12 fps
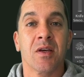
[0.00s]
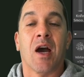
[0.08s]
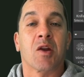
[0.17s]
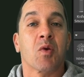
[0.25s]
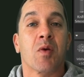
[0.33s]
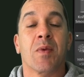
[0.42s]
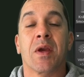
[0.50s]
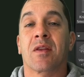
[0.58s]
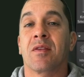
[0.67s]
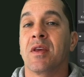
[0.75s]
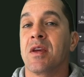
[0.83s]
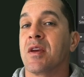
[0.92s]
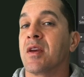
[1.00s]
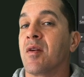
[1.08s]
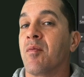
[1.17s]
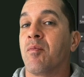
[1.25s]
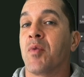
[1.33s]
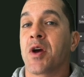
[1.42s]
How do I make
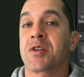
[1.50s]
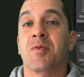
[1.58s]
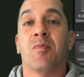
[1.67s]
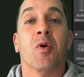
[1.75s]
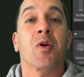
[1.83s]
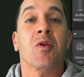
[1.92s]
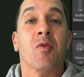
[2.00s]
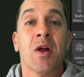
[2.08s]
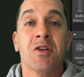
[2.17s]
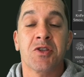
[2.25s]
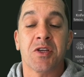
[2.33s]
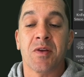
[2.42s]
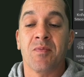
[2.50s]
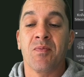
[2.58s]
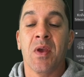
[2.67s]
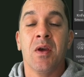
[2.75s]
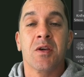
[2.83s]
the brush more grungy?